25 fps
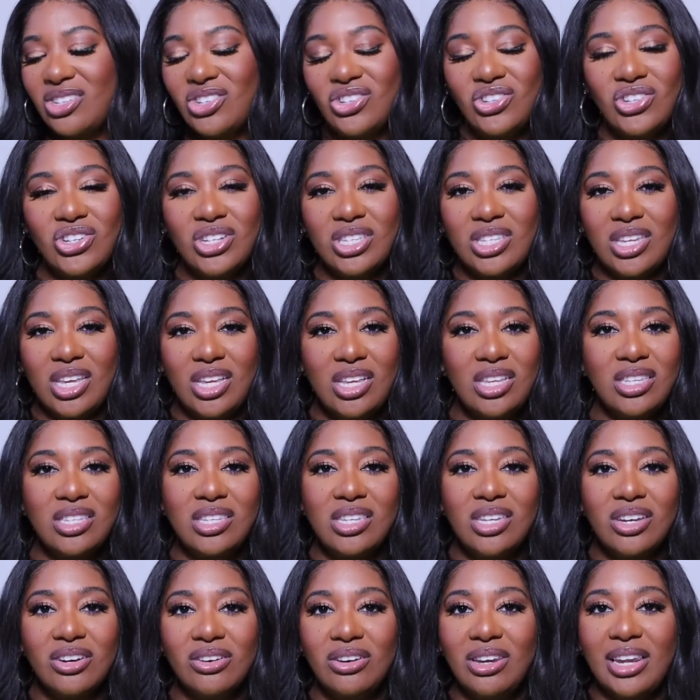It's just
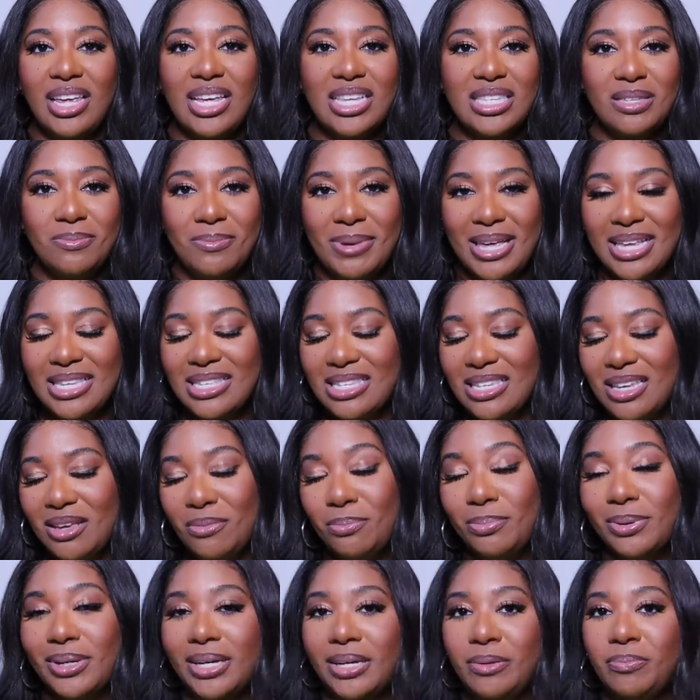easier, less messy,
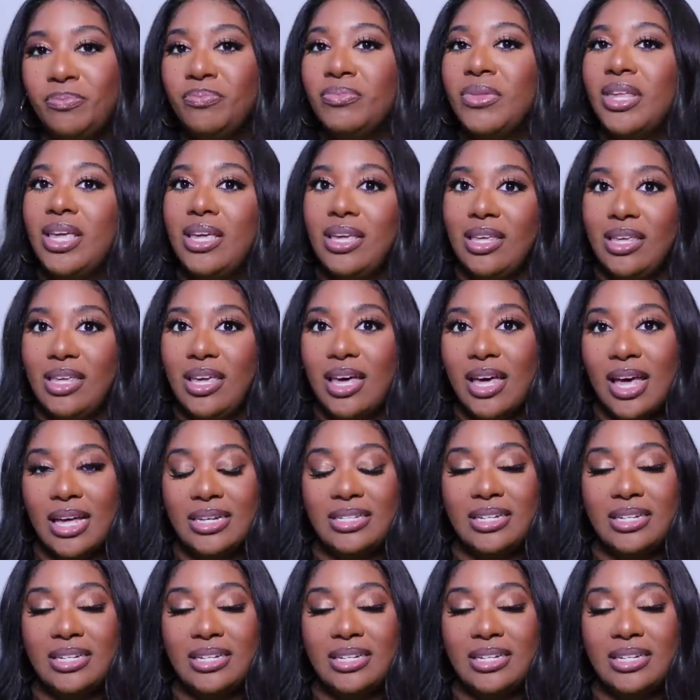but yeah,